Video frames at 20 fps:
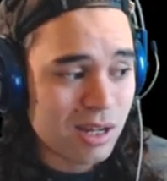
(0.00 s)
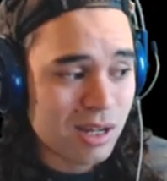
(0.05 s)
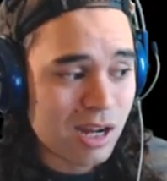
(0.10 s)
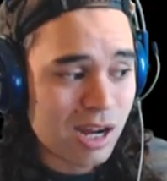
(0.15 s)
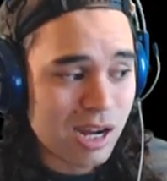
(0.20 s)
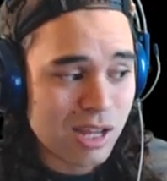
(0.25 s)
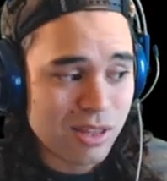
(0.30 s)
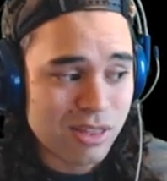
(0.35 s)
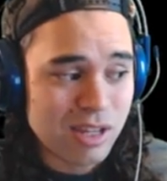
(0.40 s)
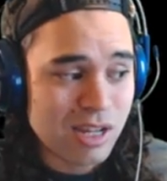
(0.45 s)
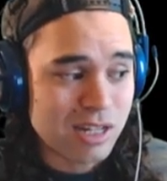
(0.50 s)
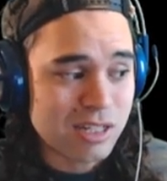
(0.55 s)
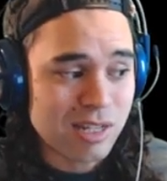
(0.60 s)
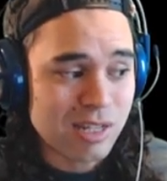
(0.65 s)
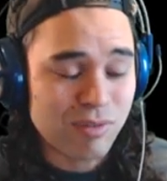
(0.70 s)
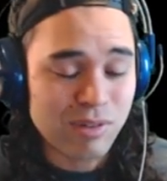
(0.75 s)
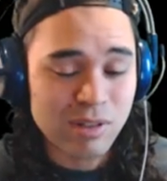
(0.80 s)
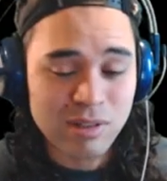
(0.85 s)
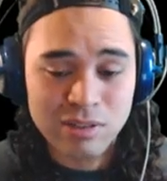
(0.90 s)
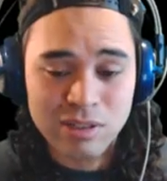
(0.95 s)
I think I just have
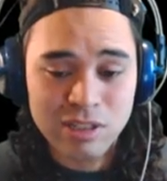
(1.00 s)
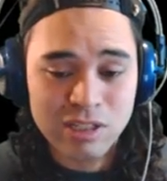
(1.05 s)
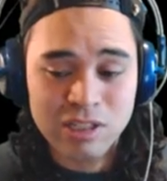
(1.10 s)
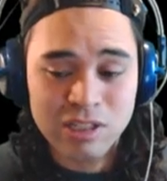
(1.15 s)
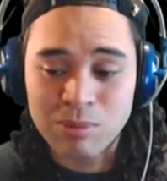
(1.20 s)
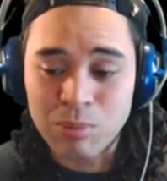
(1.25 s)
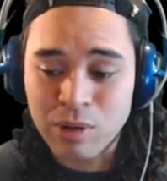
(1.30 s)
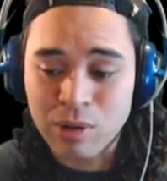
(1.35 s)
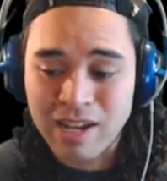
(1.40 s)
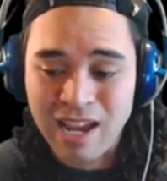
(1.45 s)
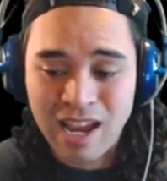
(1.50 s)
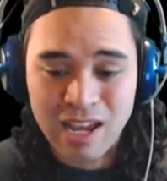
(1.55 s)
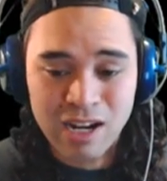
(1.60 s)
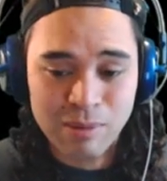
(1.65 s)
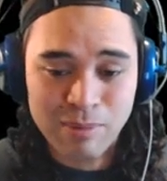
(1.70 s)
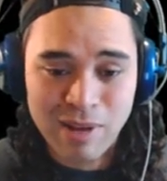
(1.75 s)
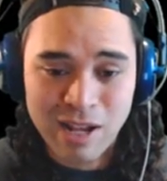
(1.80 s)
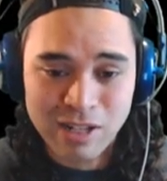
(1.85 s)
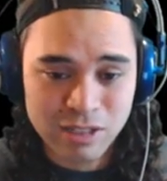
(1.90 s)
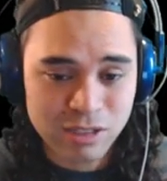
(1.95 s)
to listen to more
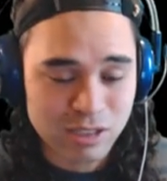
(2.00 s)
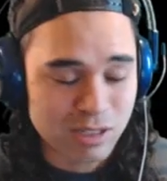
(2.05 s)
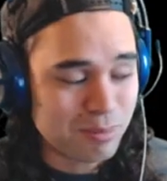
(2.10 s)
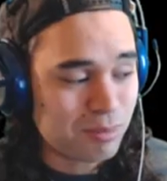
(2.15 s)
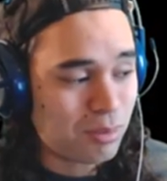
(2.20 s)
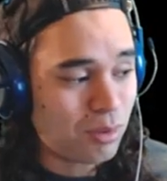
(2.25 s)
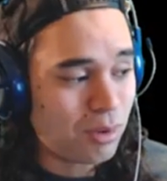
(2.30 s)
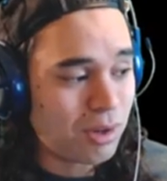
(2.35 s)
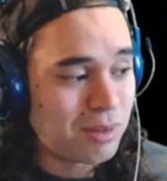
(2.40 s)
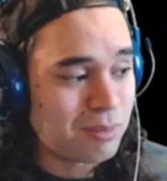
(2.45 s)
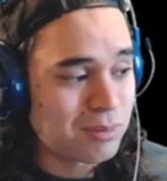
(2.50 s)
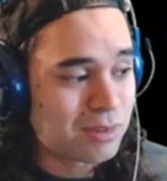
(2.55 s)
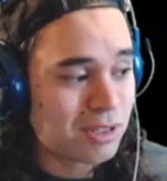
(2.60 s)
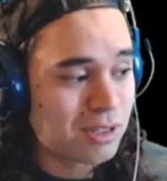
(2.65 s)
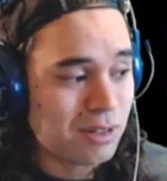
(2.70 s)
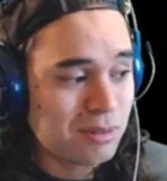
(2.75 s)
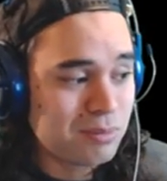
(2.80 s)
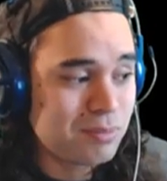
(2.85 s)
Candlemass at some point. So